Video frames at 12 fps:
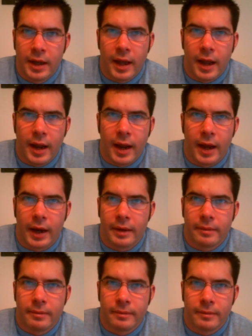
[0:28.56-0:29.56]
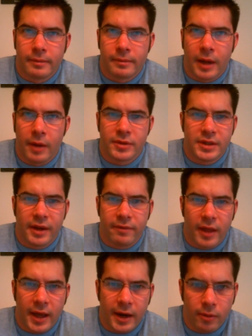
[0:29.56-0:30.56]
and I would say
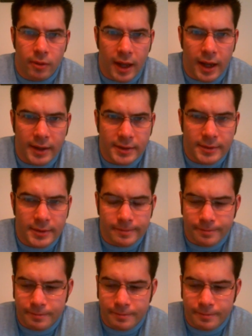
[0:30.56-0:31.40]
flat out lies.